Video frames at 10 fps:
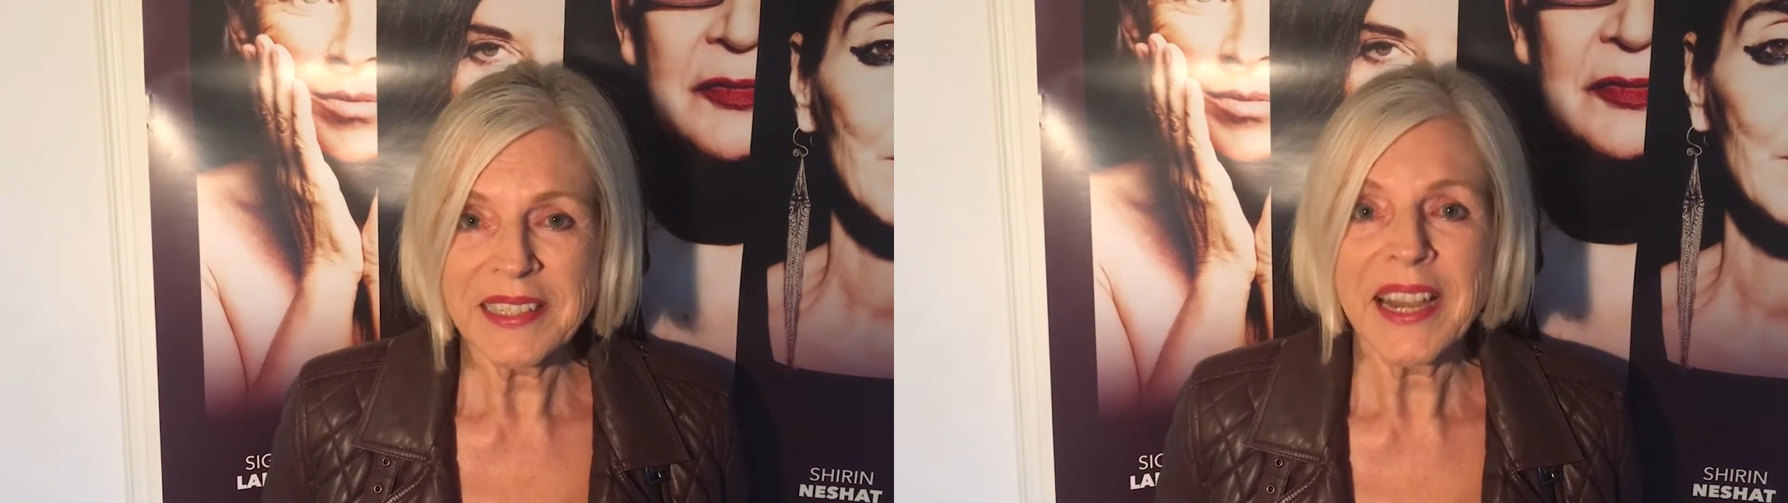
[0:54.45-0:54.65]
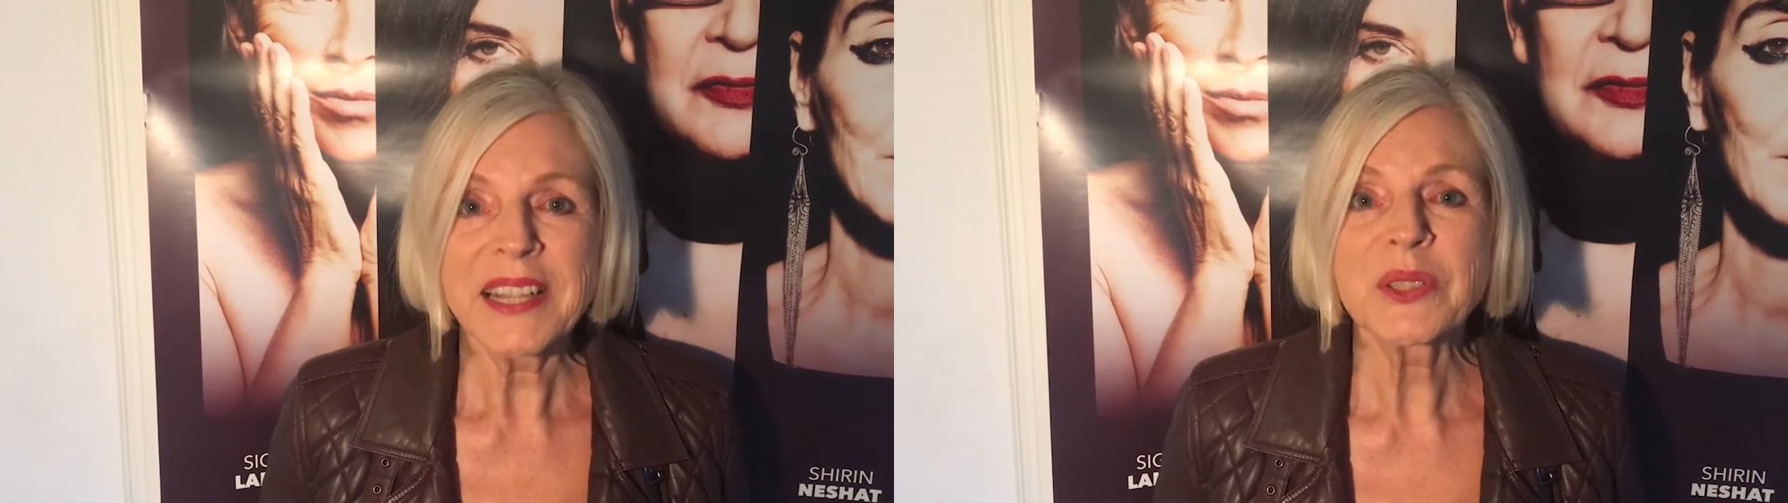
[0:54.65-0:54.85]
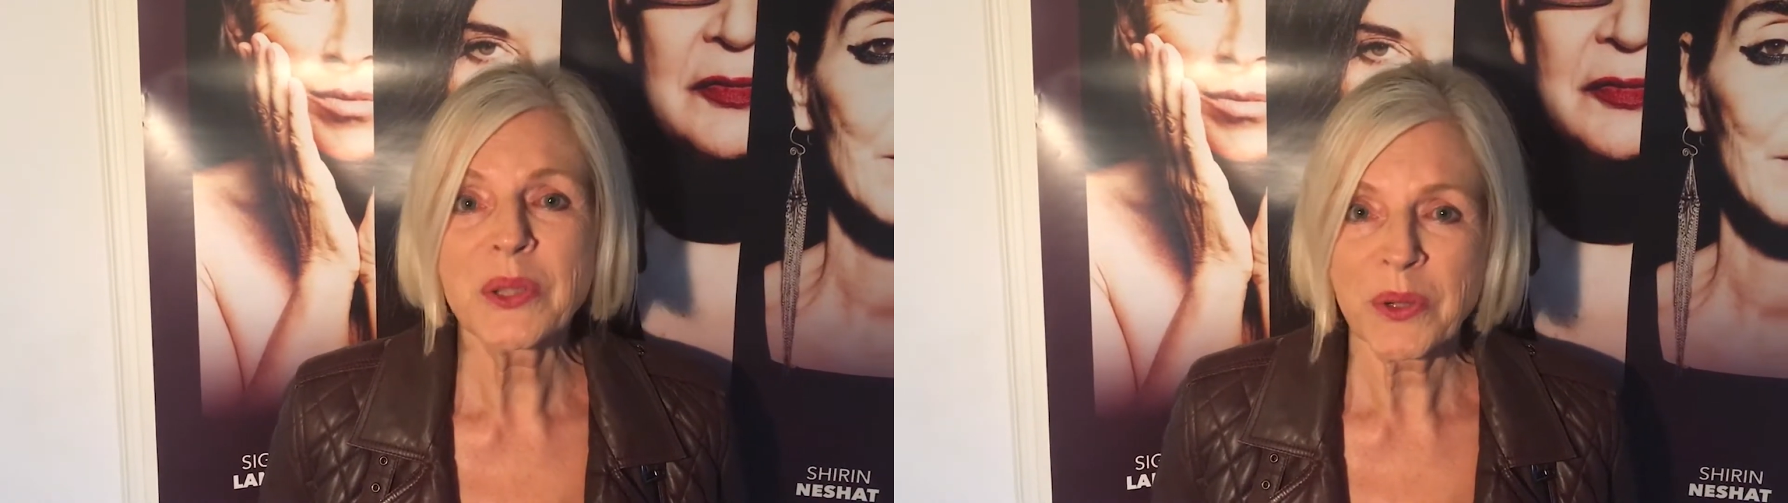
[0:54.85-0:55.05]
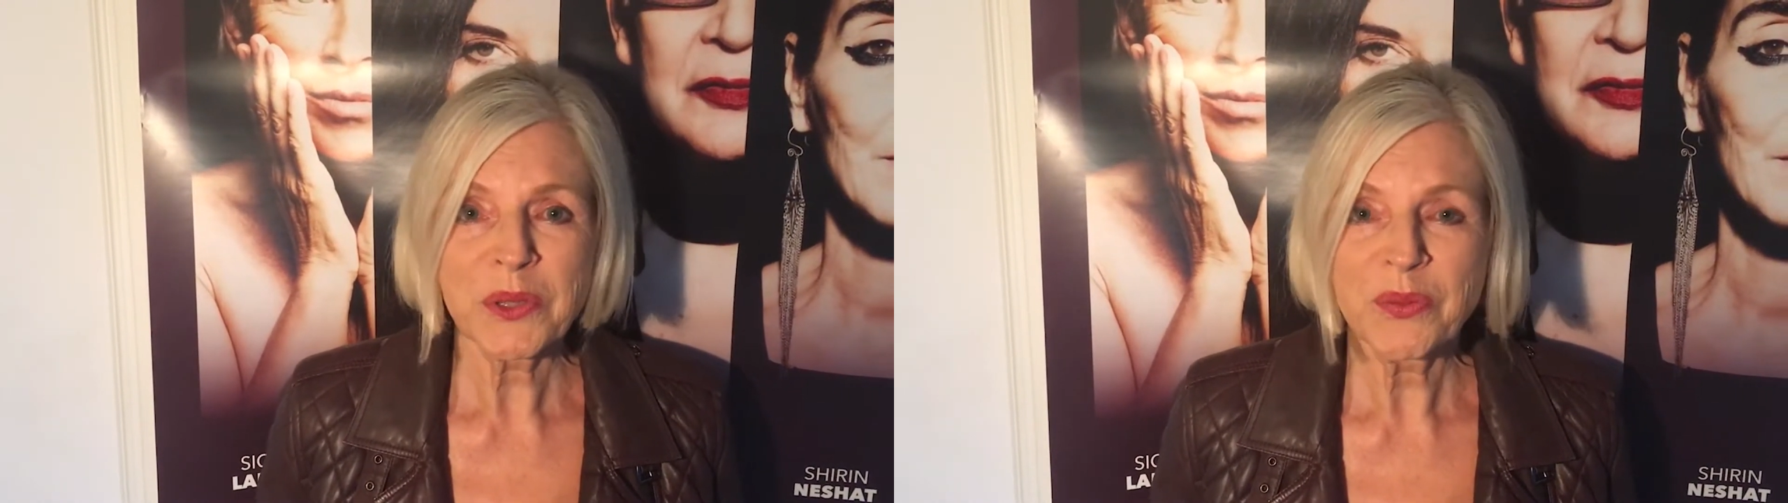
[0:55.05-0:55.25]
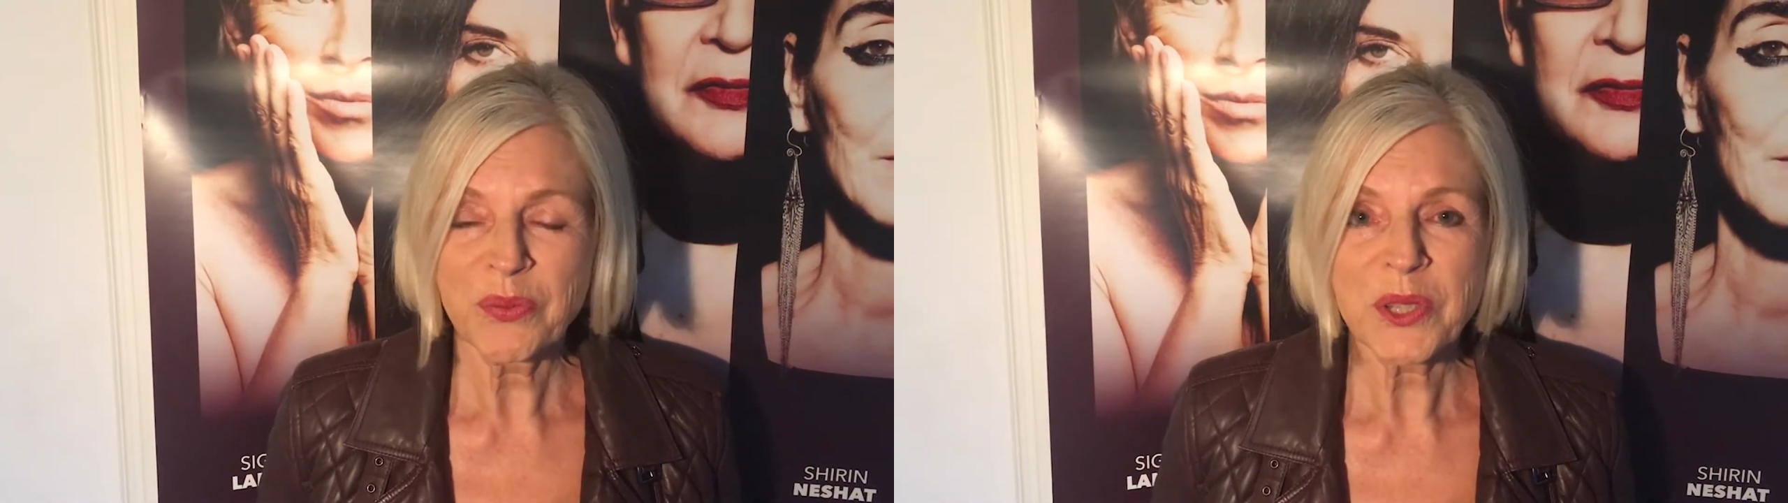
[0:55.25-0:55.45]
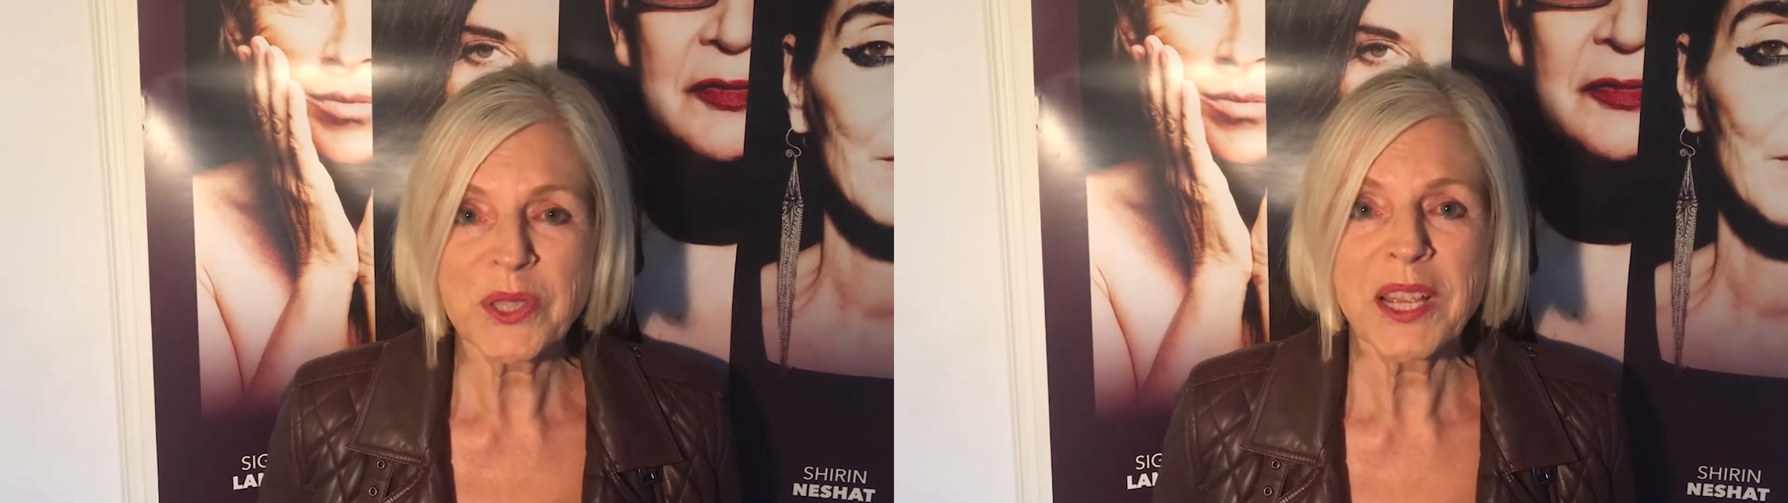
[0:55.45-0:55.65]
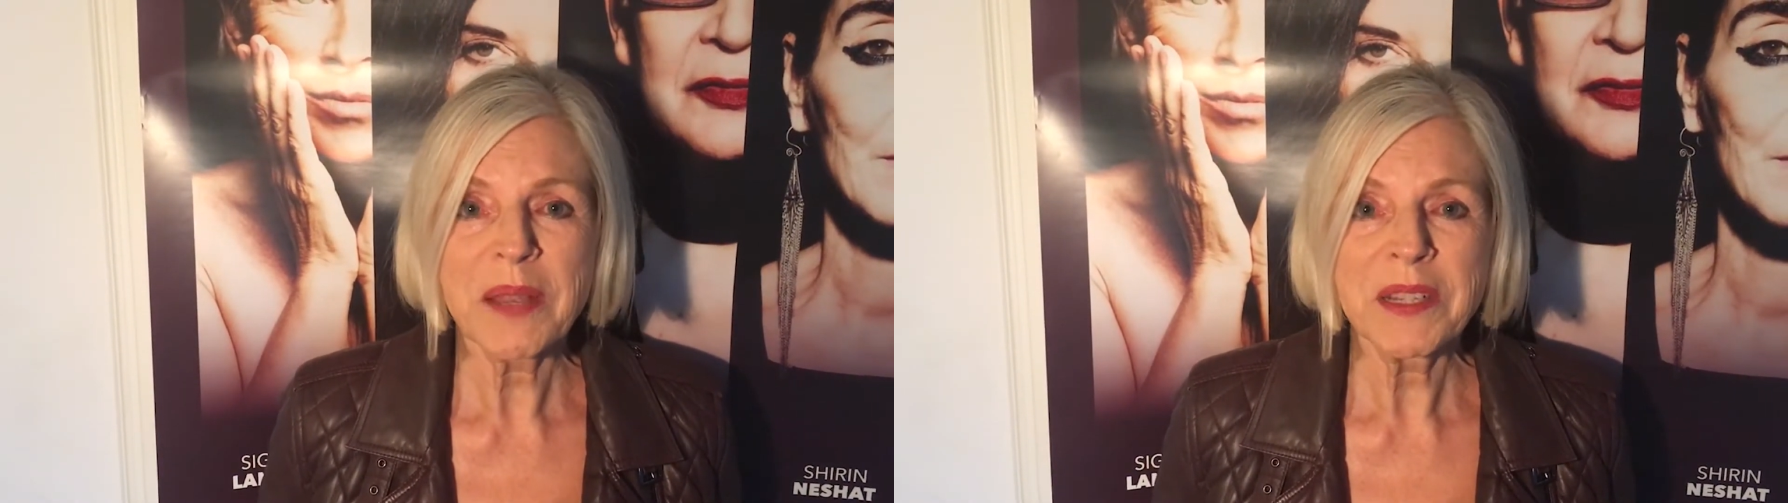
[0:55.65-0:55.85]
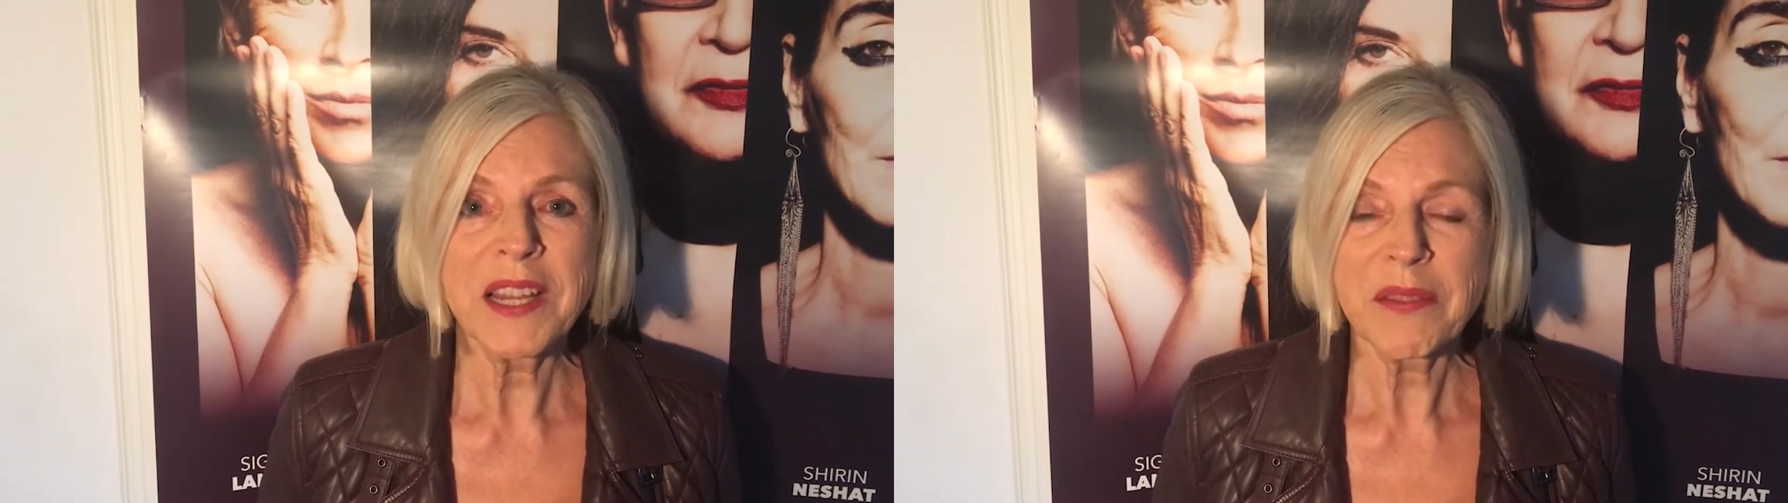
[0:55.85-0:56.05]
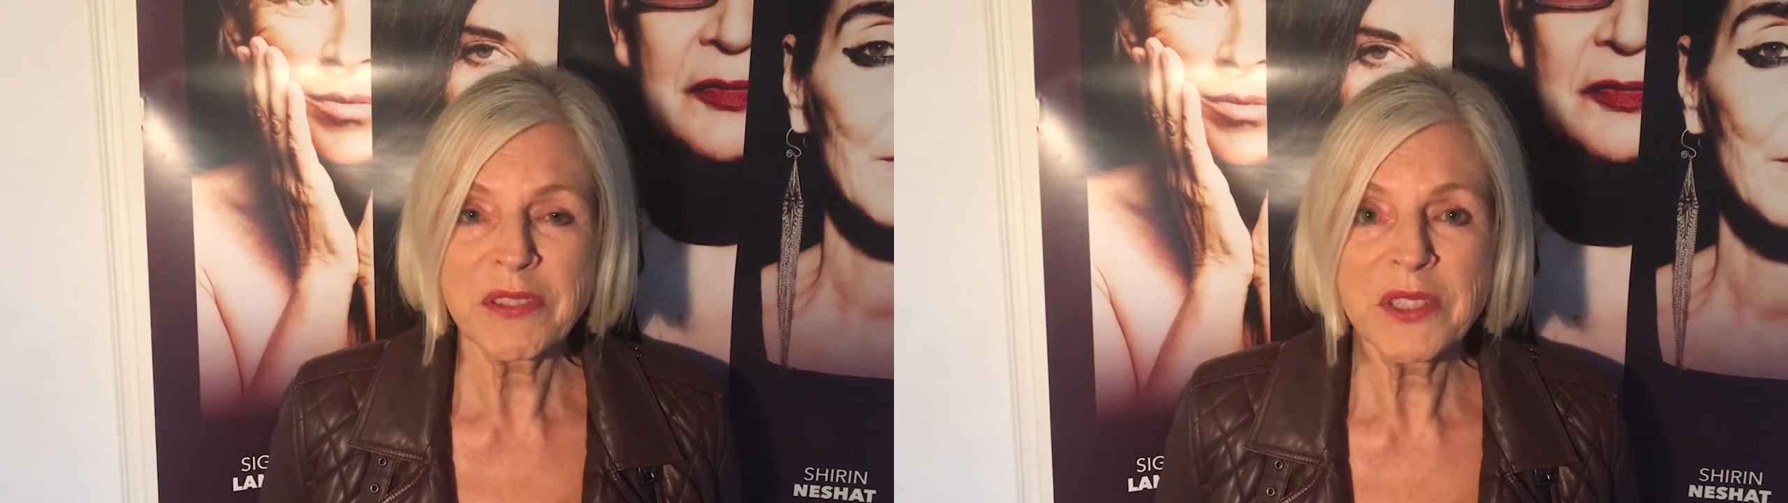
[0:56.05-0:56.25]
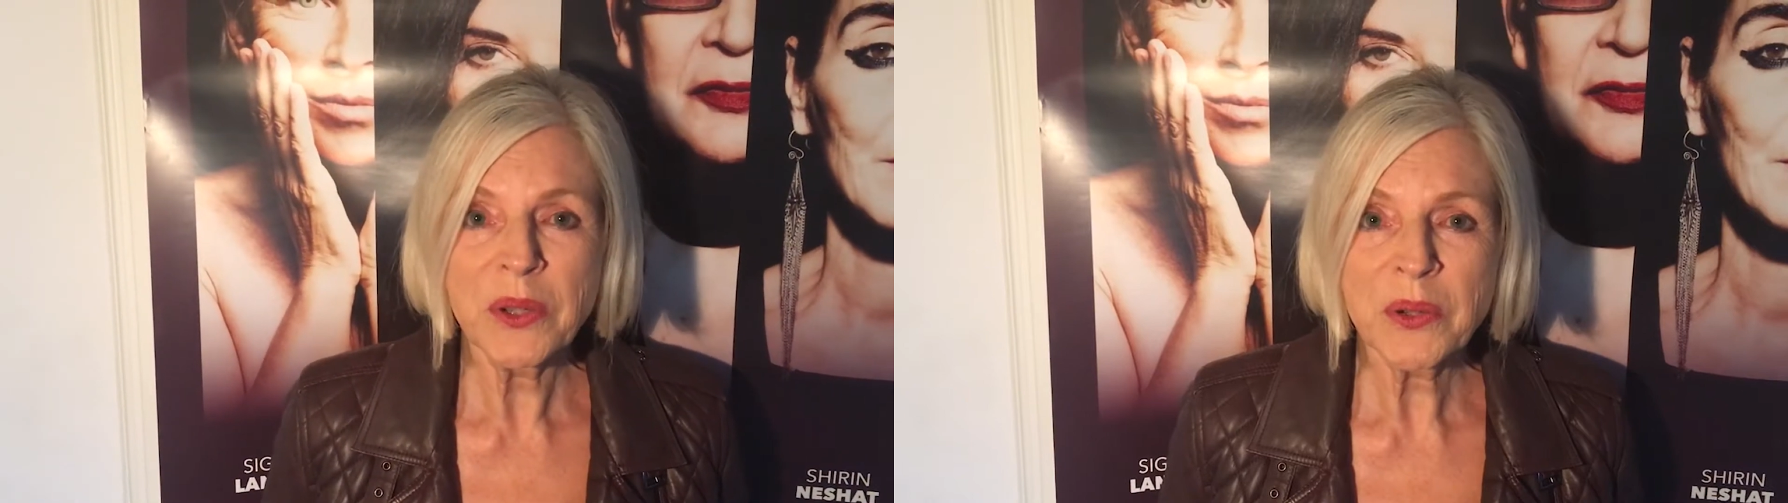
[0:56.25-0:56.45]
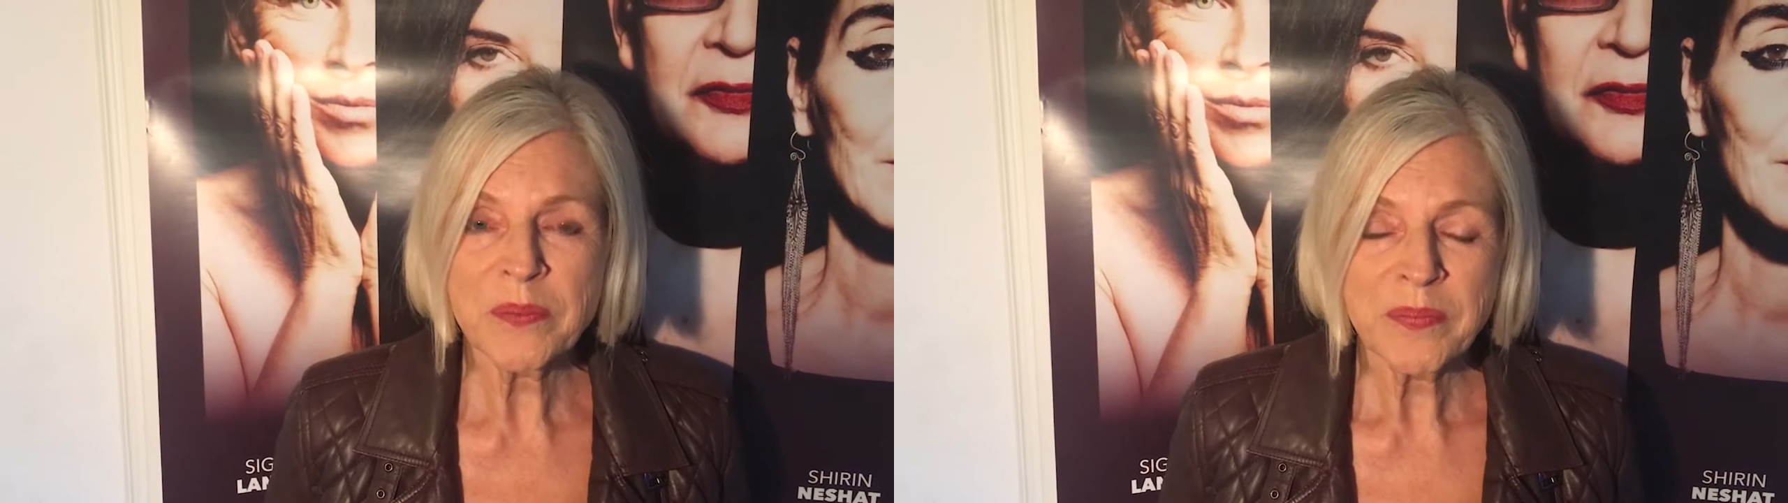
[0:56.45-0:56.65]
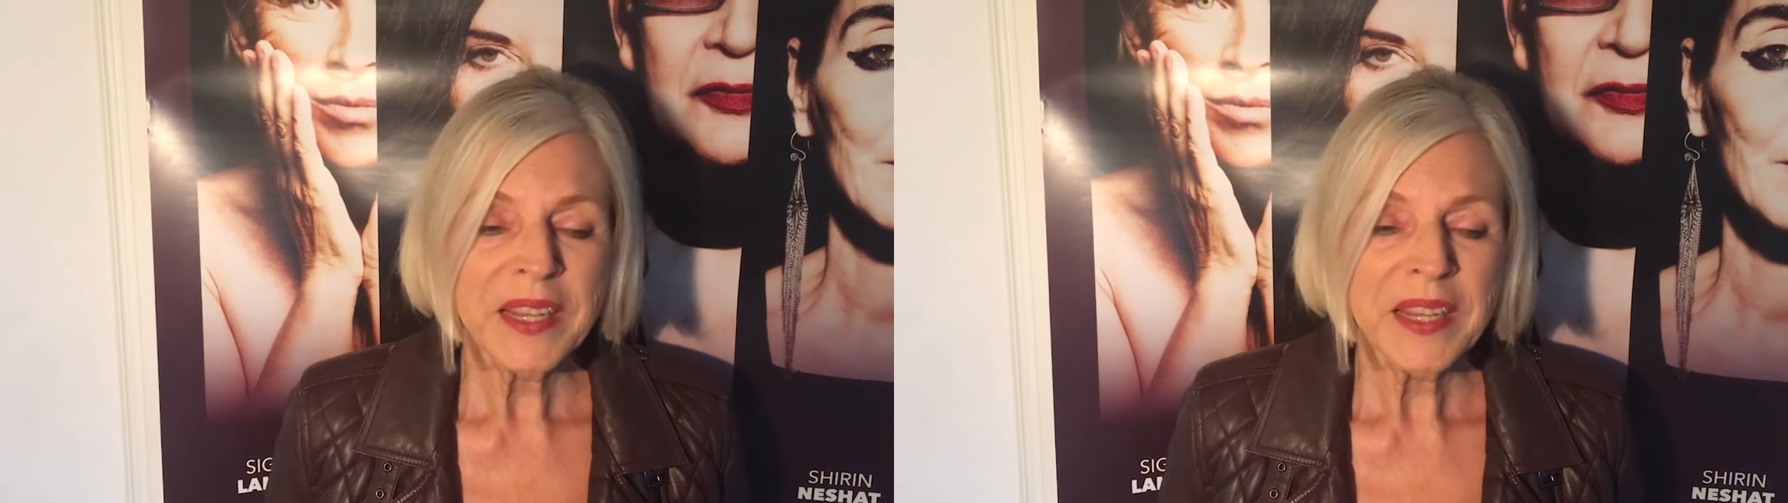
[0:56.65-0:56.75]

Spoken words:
I saw her the first time in Avignon,